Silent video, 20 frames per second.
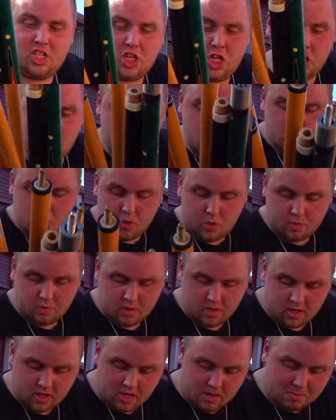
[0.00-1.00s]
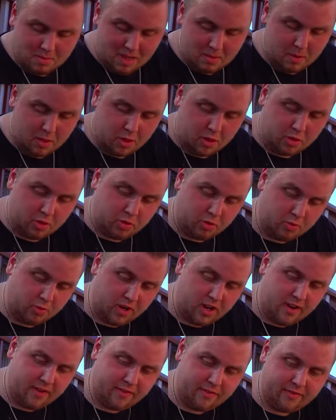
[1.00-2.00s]
two, maybe
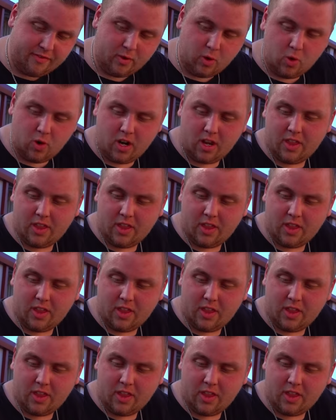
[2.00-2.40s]
three or four,